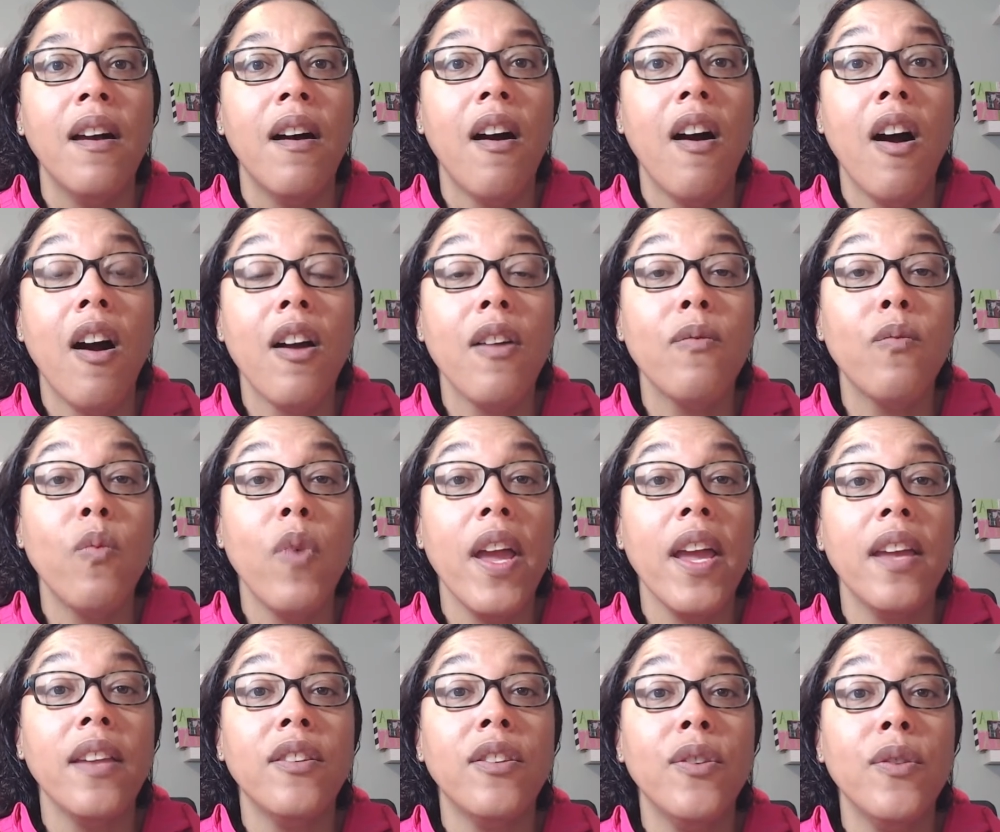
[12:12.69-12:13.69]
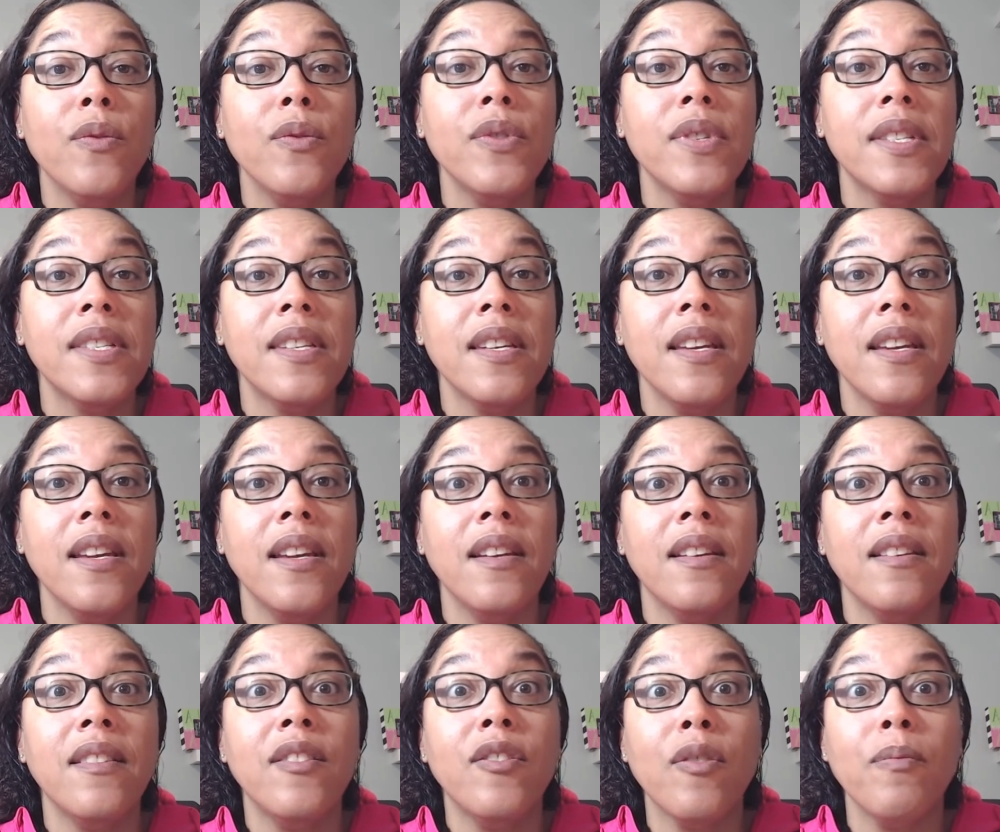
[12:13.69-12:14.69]
are when you
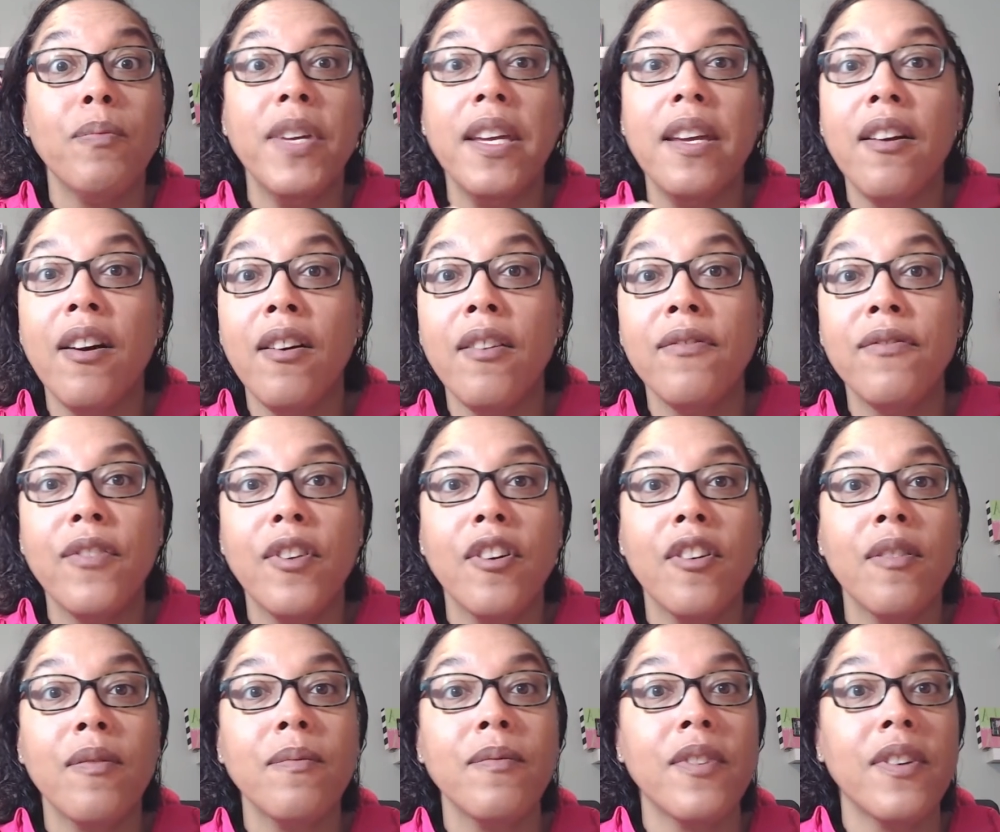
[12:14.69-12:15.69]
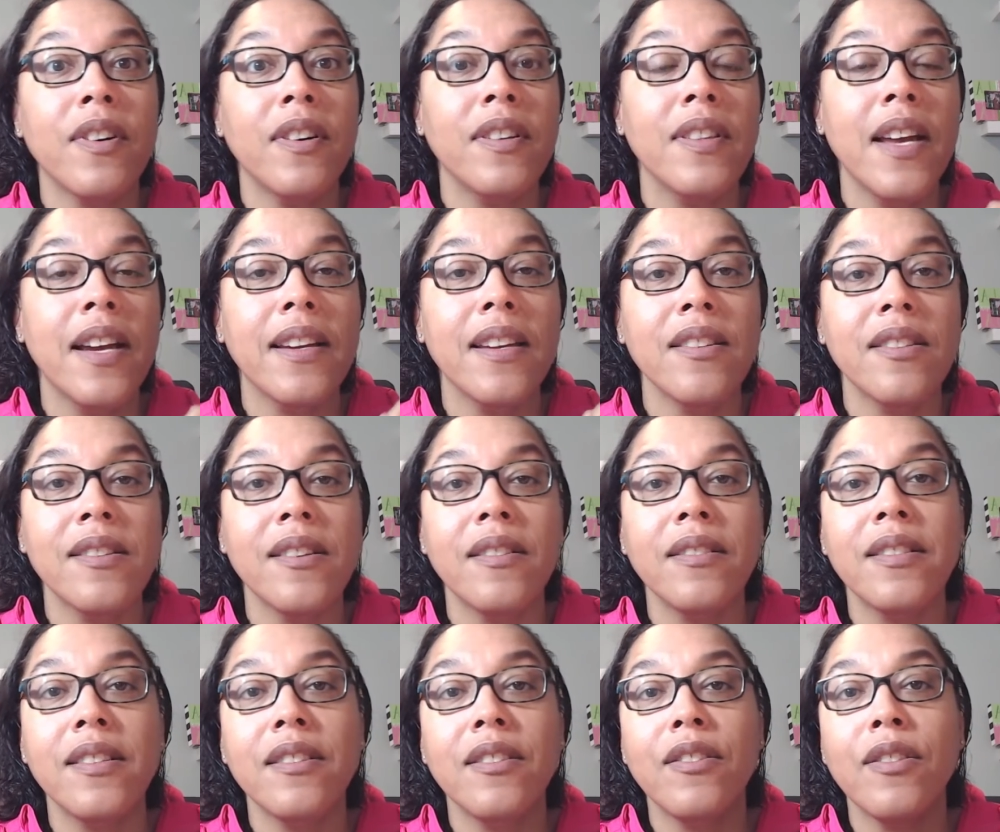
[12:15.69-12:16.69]
see your PR firm or that
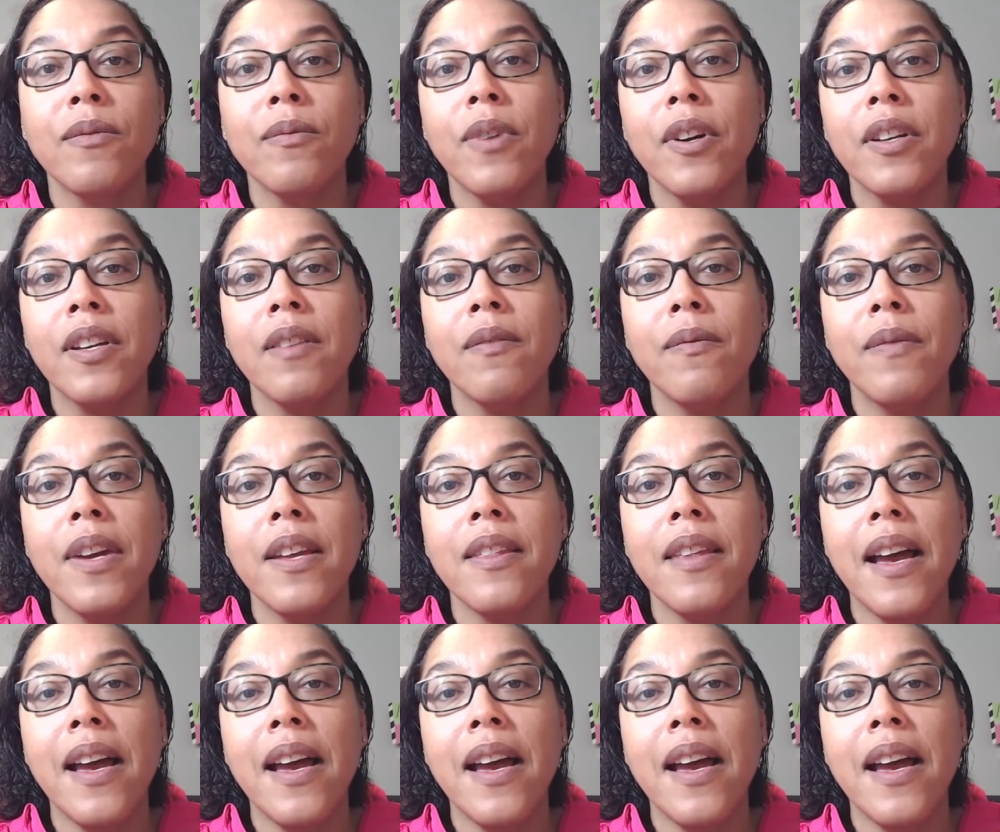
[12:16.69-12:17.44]
consultant you're working with